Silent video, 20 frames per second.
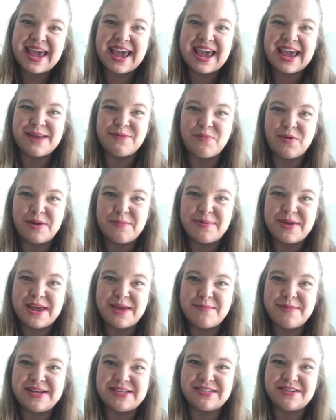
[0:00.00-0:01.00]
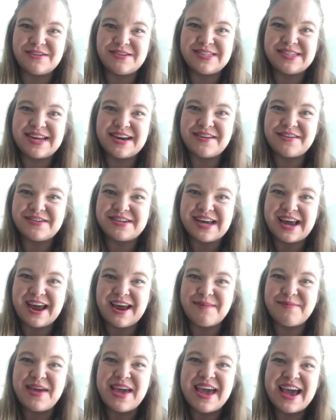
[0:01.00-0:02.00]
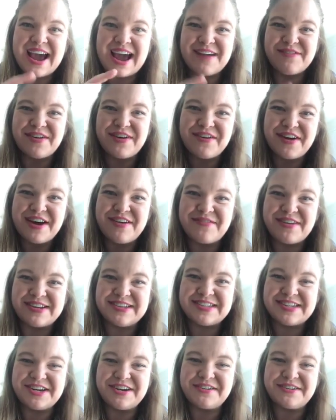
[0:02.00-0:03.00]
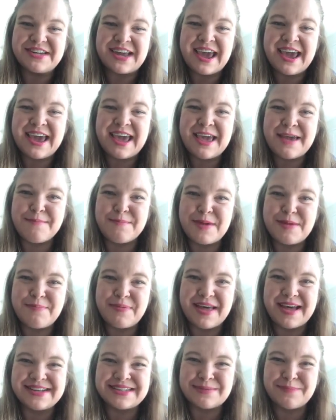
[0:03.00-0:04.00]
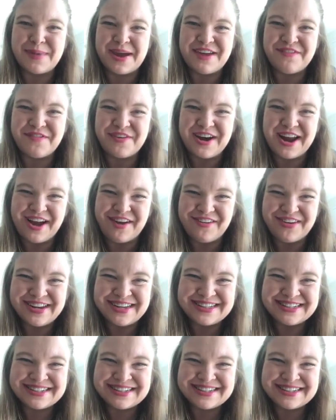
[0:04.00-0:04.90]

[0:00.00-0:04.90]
and 1 p.m. Eastern Standard Time. Have a great rest of your day and be blessed. Bye for now.